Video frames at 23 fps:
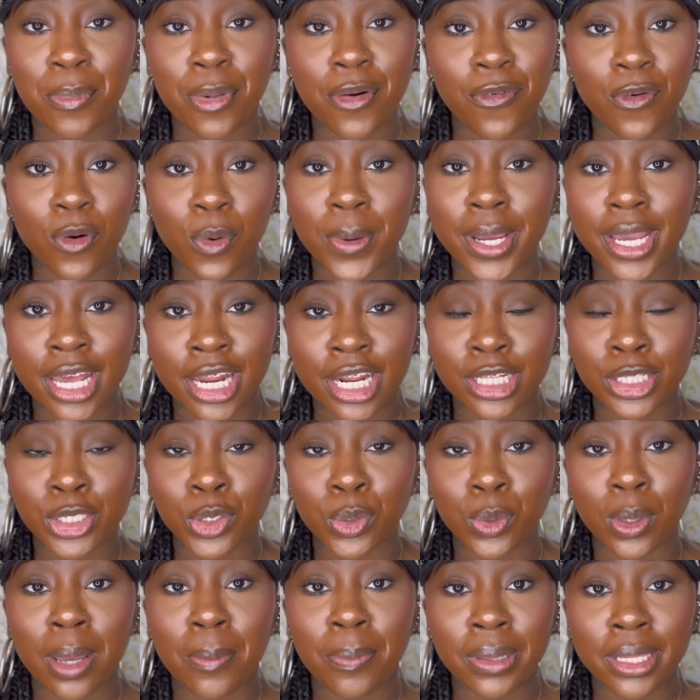before we get
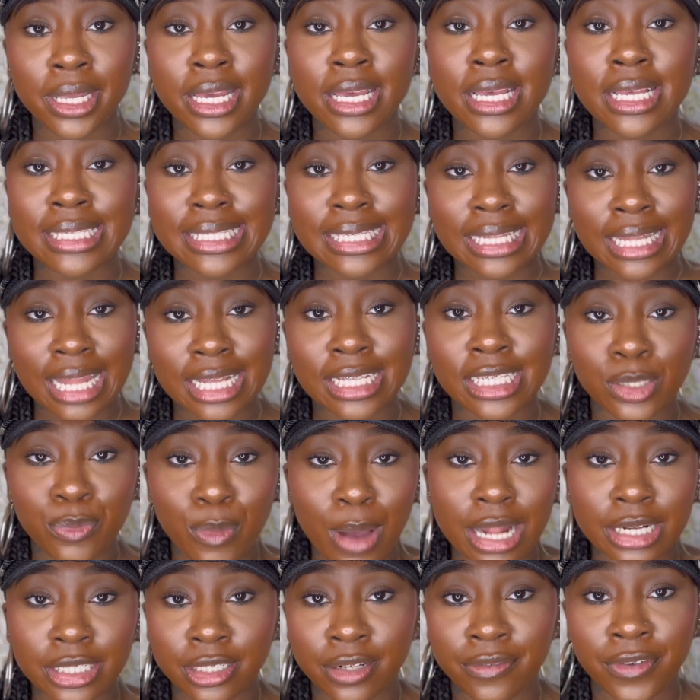into it, please, let's
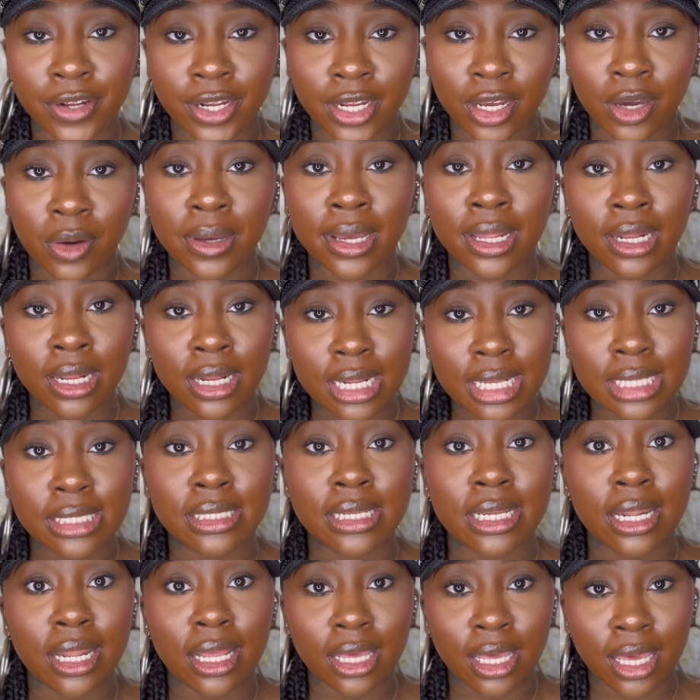watch the video and
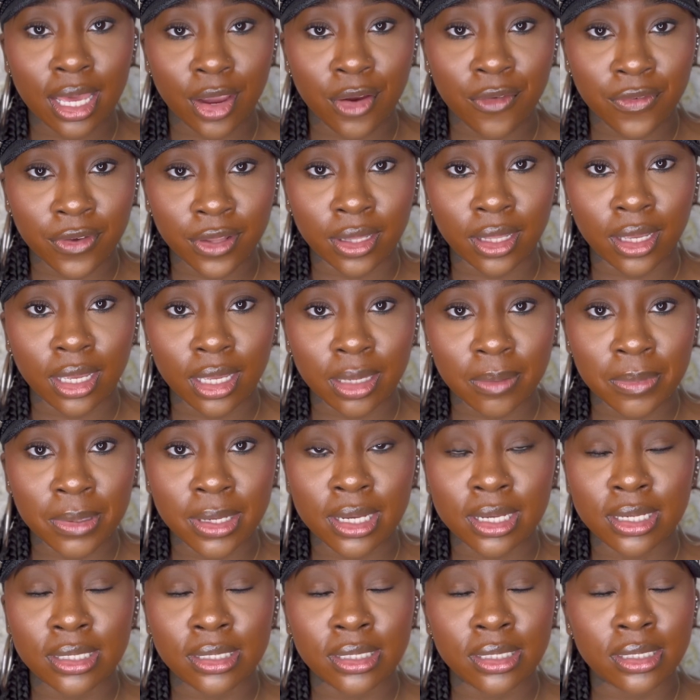listen carefully
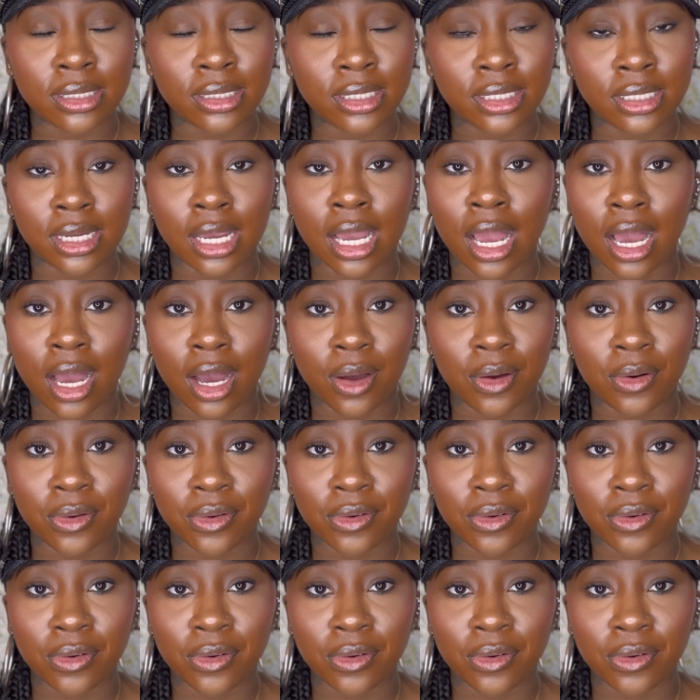because, child.